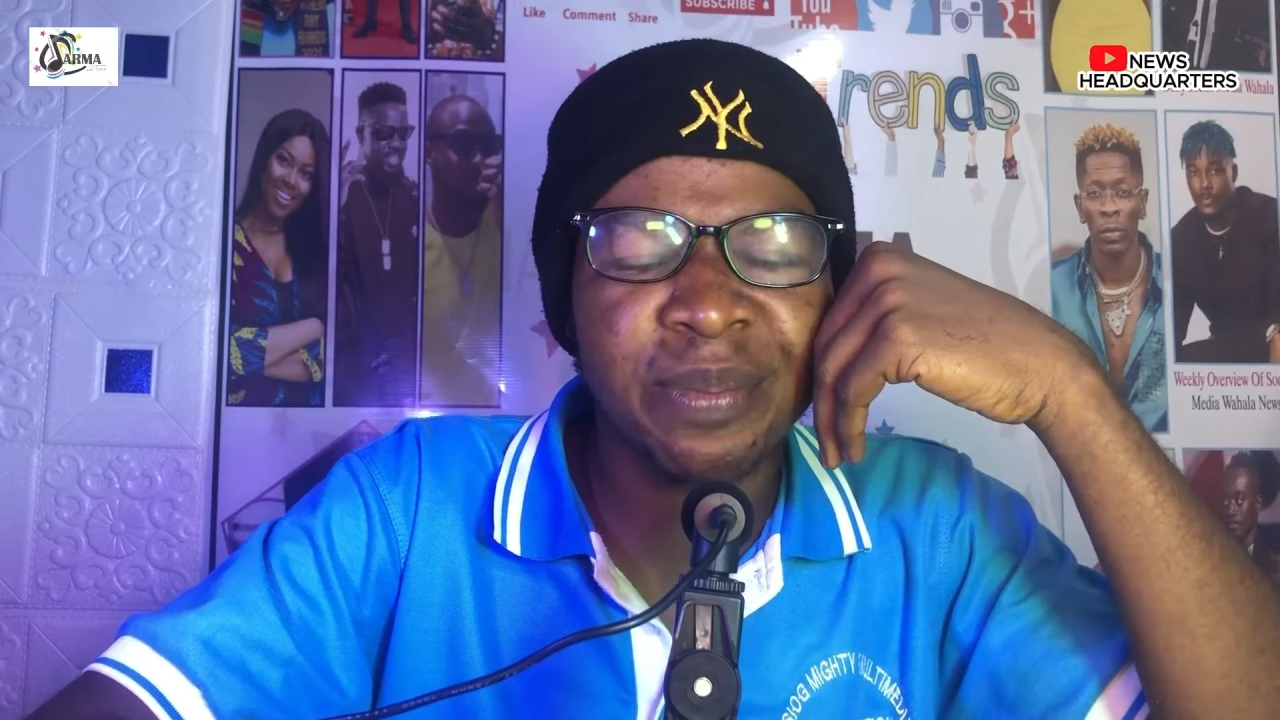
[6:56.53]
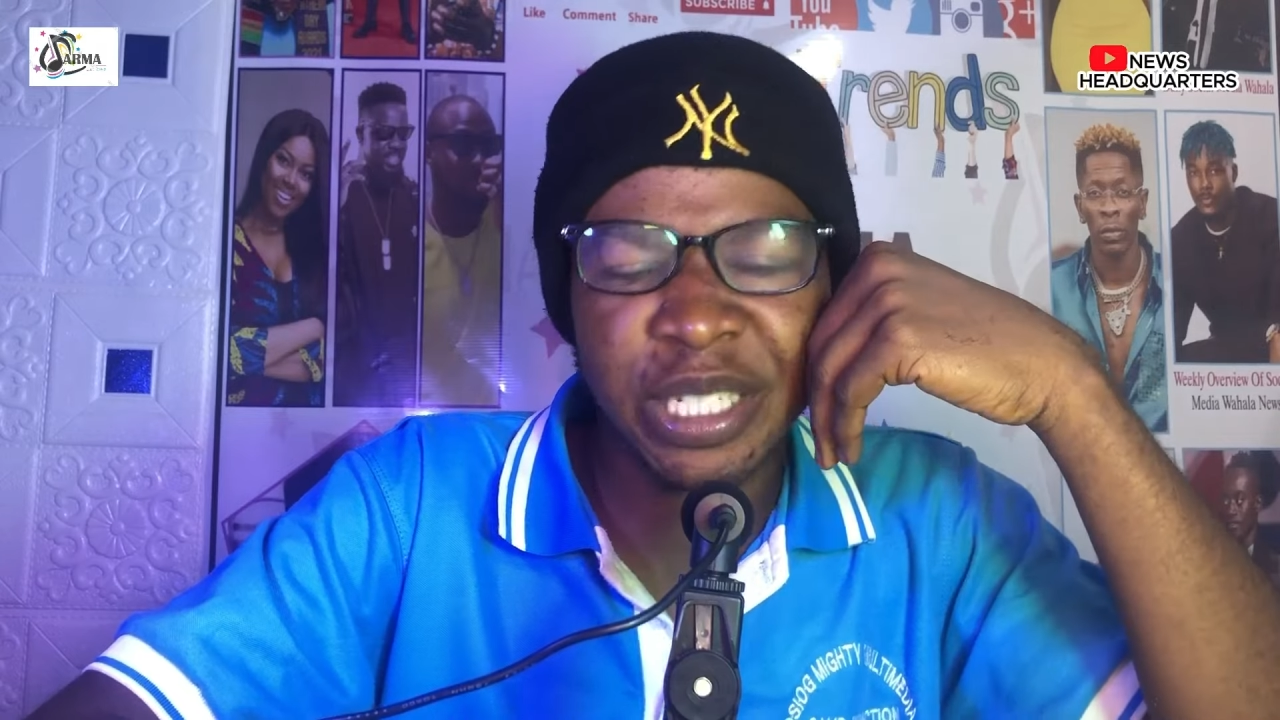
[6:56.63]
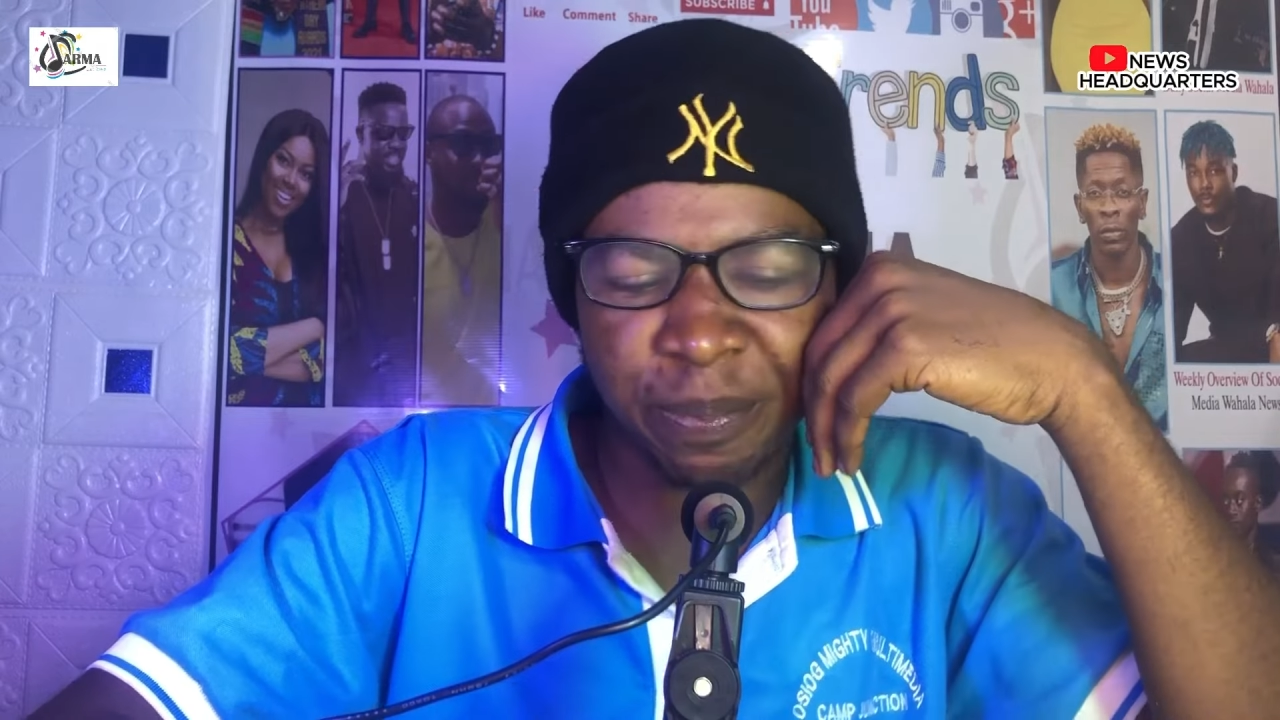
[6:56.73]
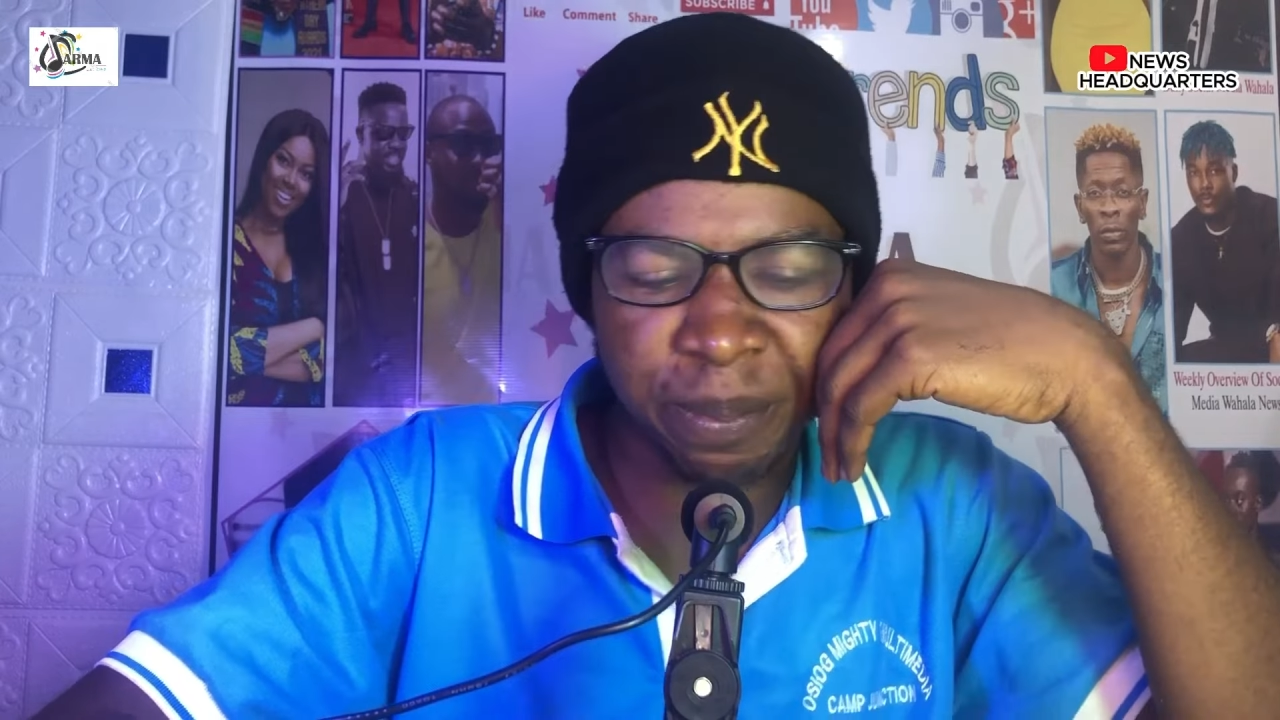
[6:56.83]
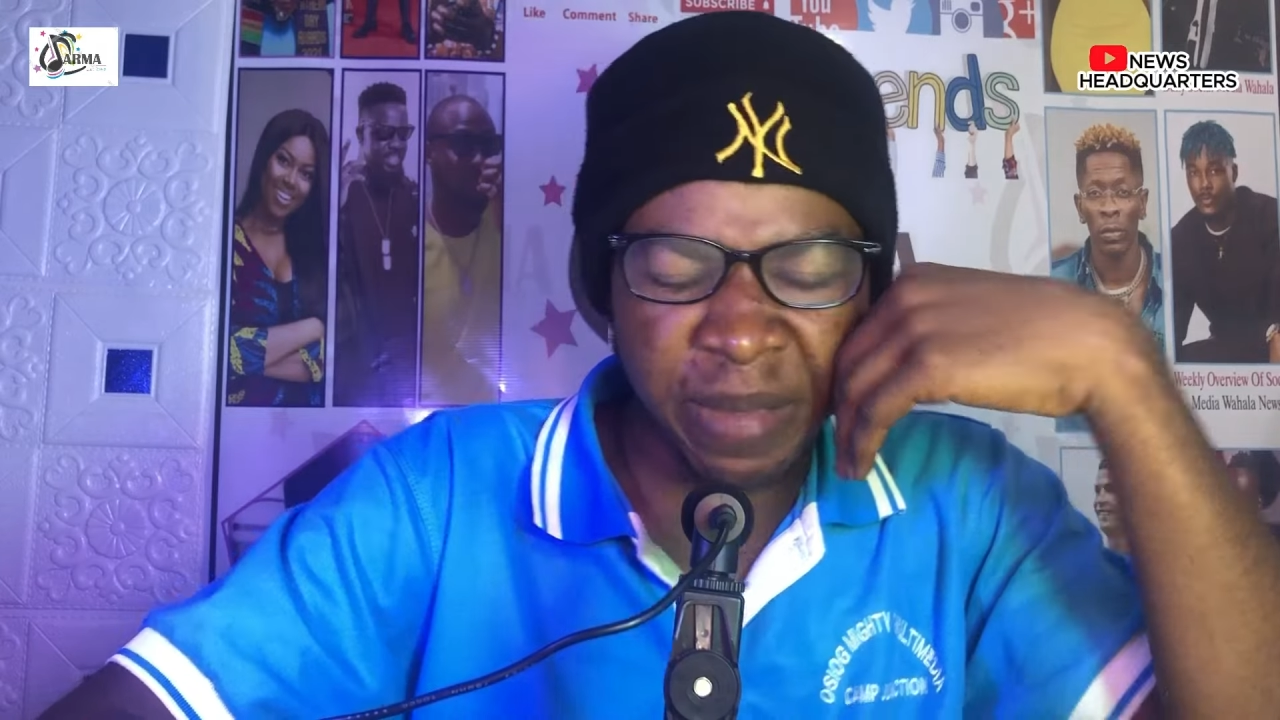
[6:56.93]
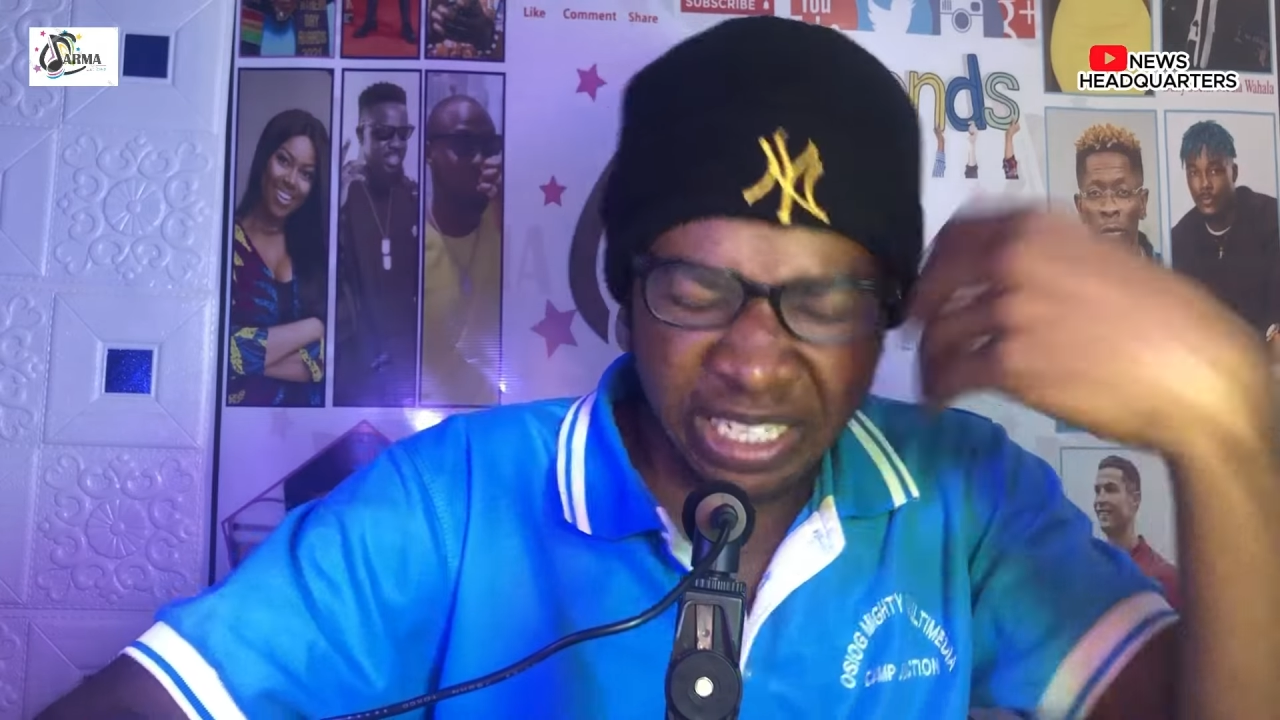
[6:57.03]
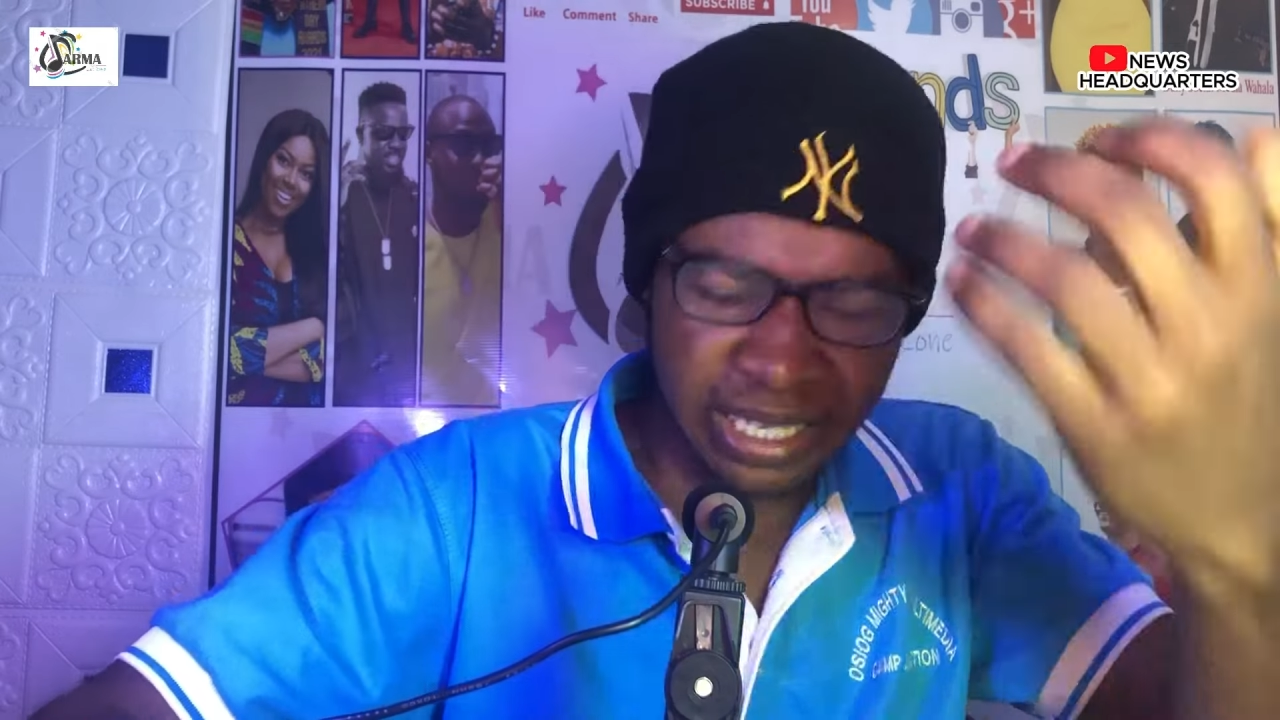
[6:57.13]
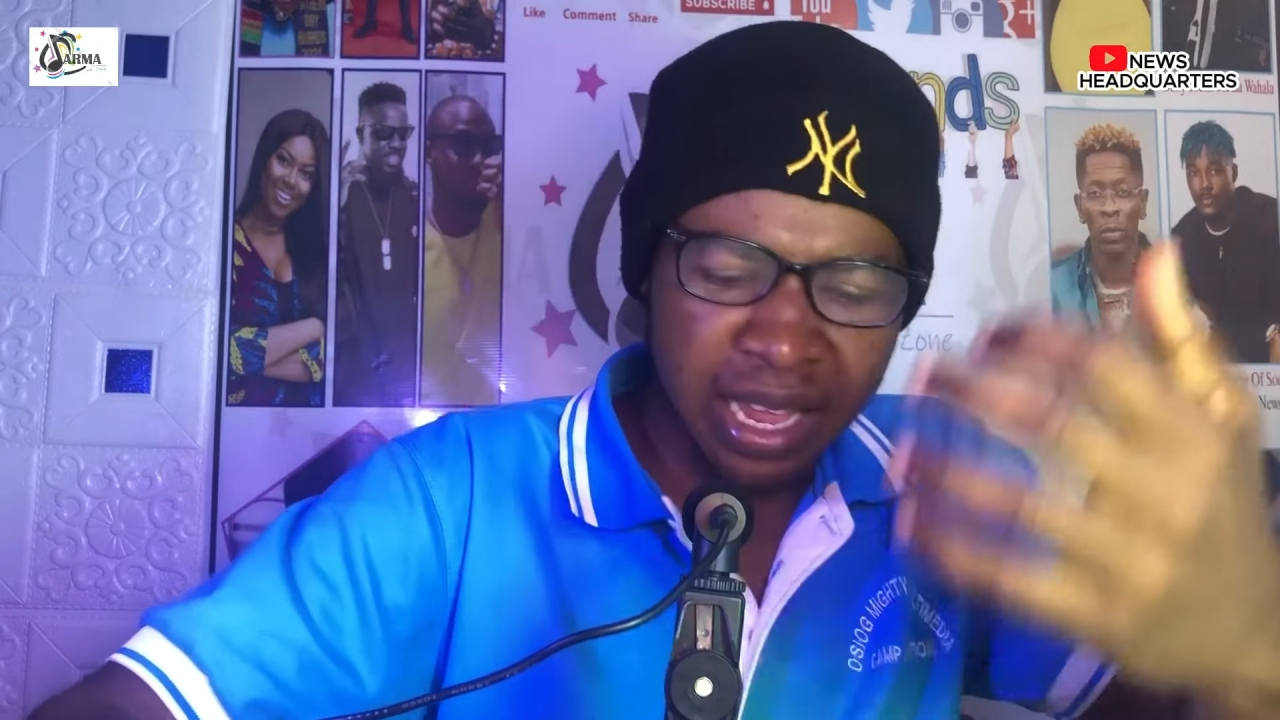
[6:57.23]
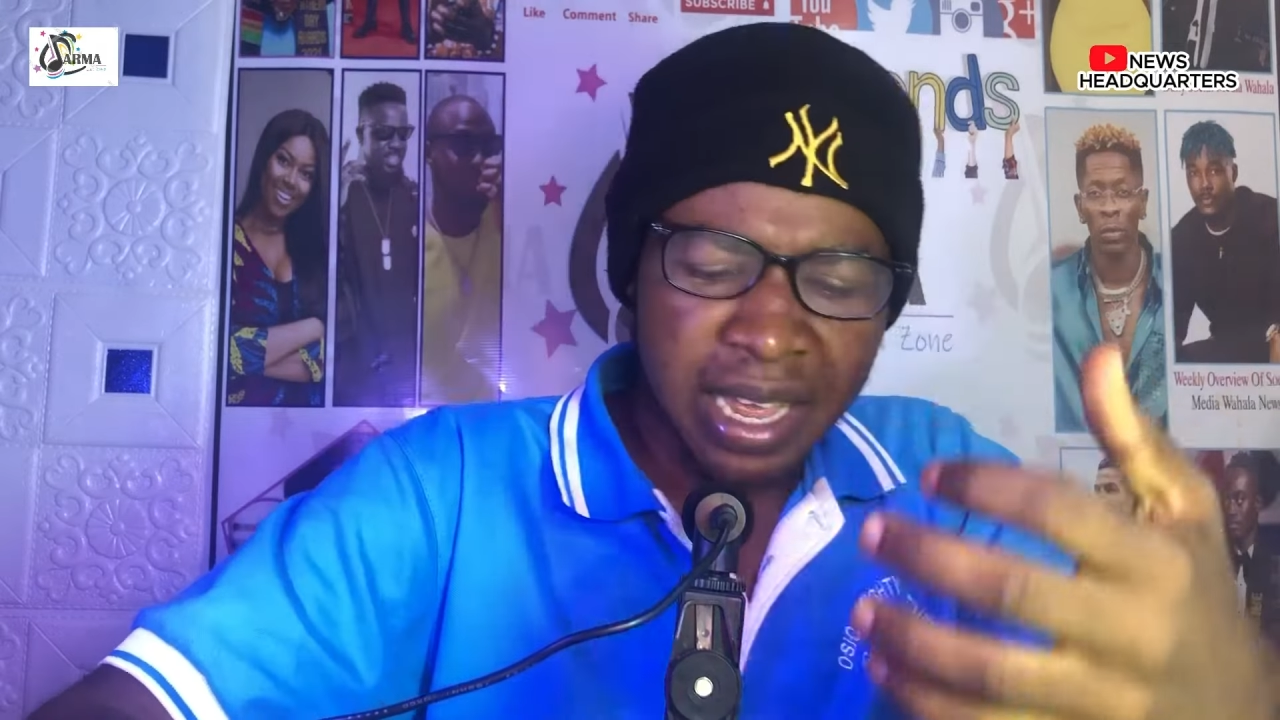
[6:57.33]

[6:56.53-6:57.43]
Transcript: makes